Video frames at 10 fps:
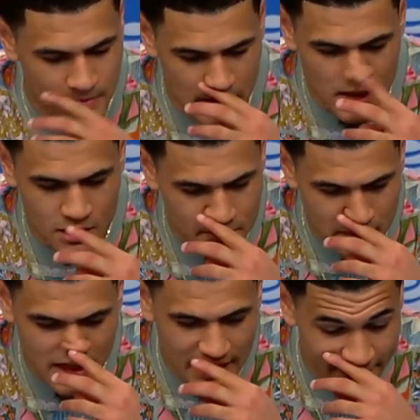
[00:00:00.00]

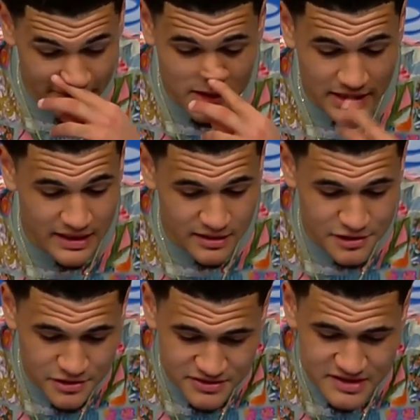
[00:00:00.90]
I feel like,
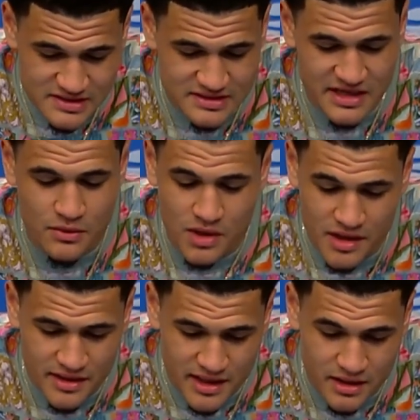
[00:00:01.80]
you know, since day
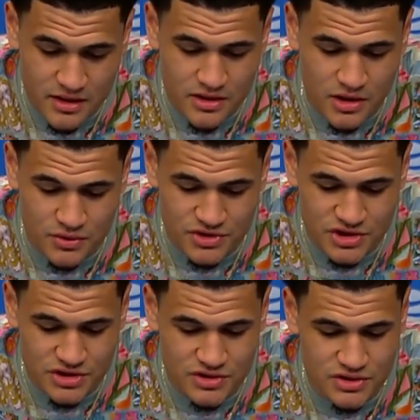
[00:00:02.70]
one that
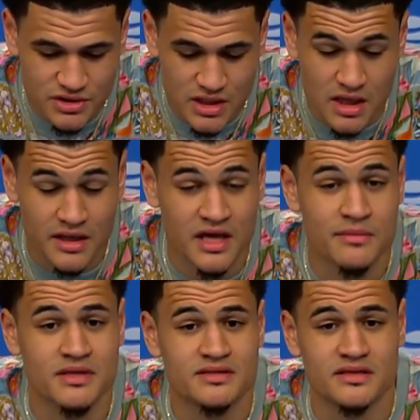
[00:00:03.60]
coach
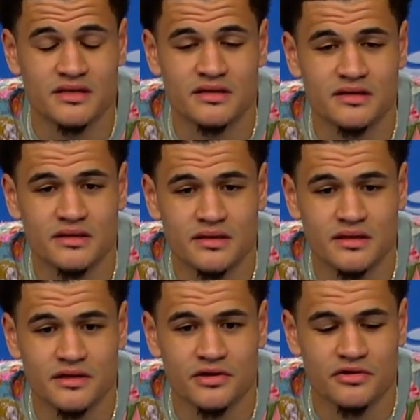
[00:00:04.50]
came into,
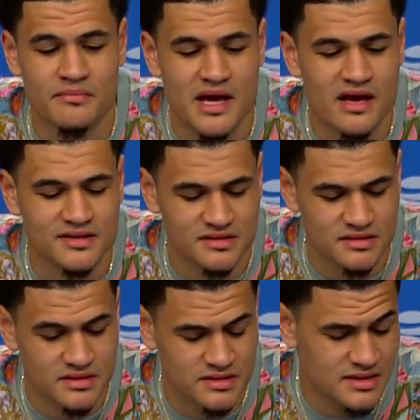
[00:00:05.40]
you know, the
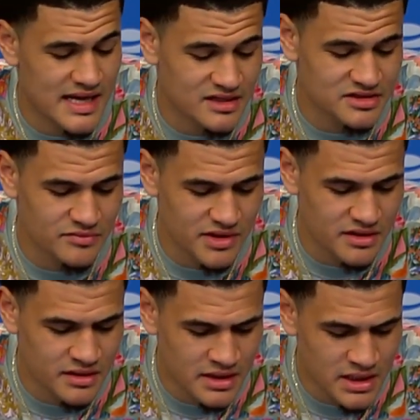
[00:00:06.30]
Mavs is actually
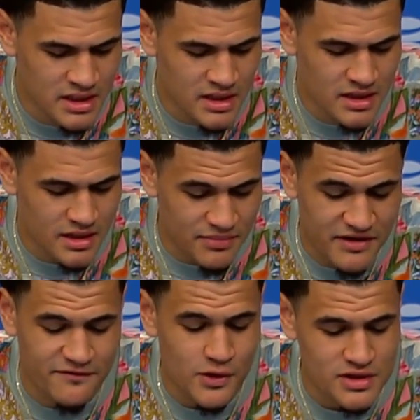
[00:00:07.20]
been a
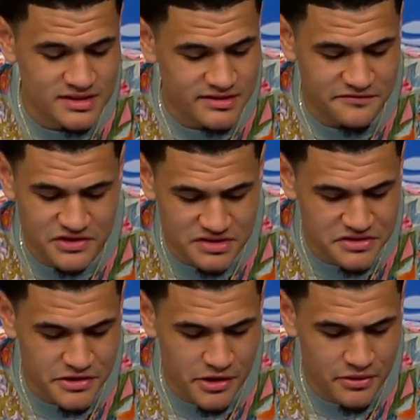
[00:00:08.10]
big focus of
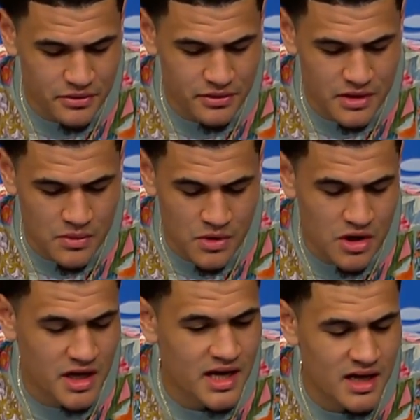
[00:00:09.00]
just, you know,
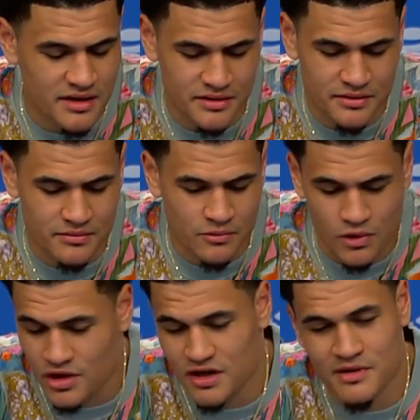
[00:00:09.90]
working out and
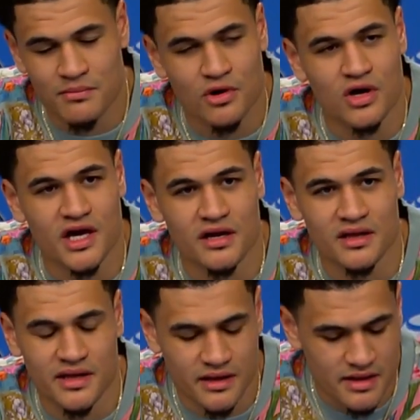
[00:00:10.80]
working on my ball
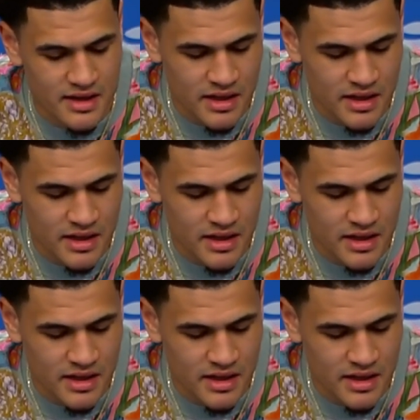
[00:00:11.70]
handling.